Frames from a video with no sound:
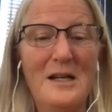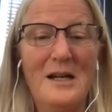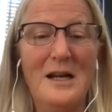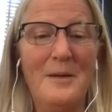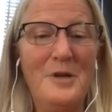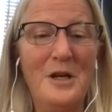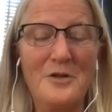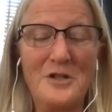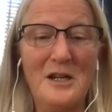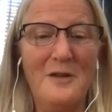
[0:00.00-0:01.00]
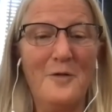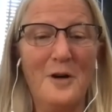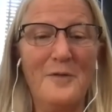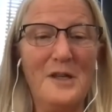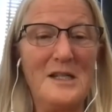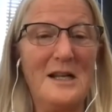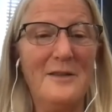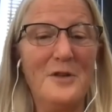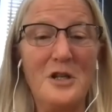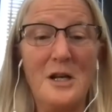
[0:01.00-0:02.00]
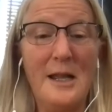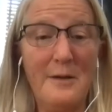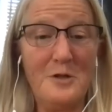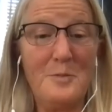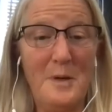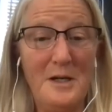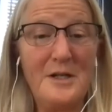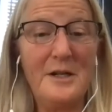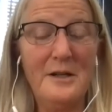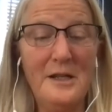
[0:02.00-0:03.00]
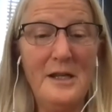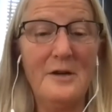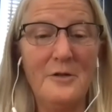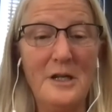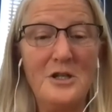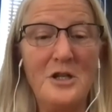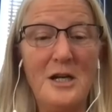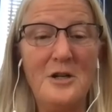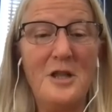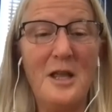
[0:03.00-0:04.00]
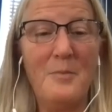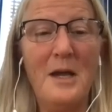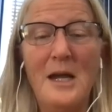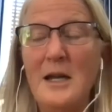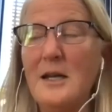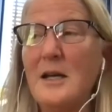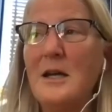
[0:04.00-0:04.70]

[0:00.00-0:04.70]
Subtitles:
you know, sitting in front of the television. And that was basically the only change they made.